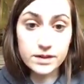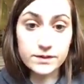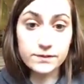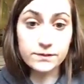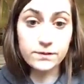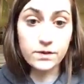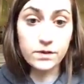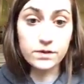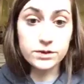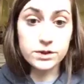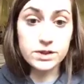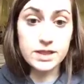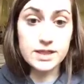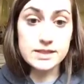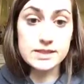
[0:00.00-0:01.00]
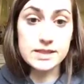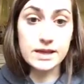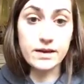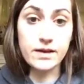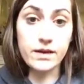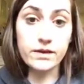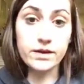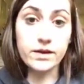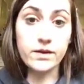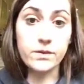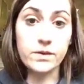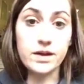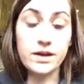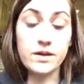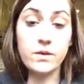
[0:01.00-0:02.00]
they're full sheets and color
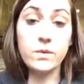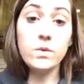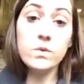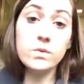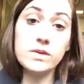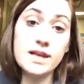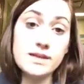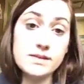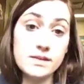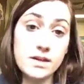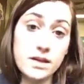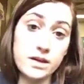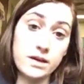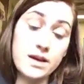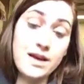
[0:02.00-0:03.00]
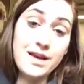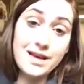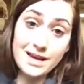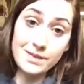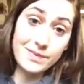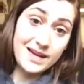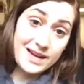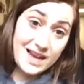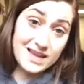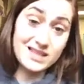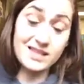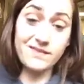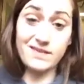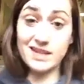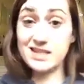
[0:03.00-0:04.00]
coded. Ooh, that's good. It'd be
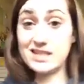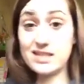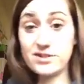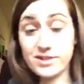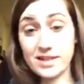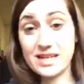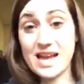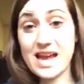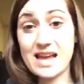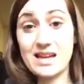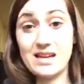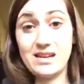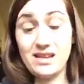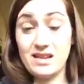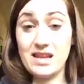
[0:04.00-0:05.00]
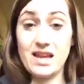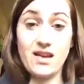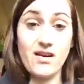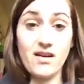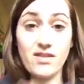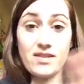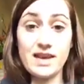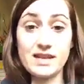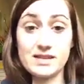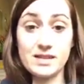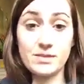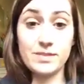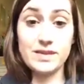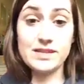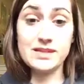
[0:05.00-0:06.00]
nice if the district had, like all the
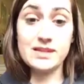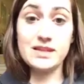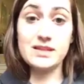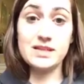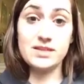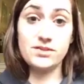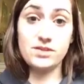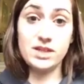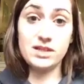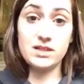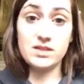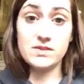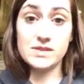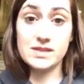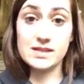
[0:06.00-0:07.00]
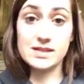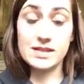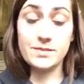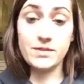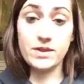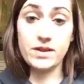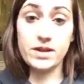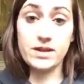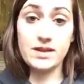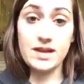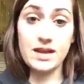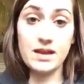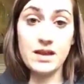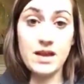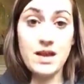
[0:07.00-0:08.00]
SLPs in the district used a similar
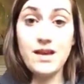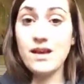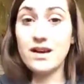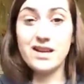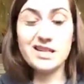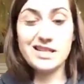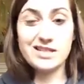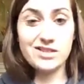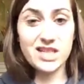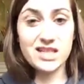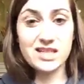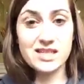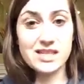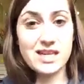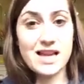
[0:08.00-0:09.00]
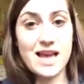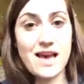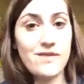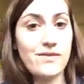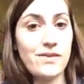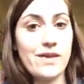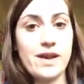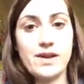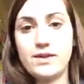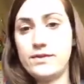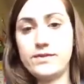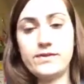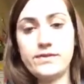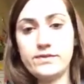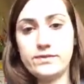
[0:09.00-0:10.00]
thing. Our district doesn't have a lot
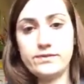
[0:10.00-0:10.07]
of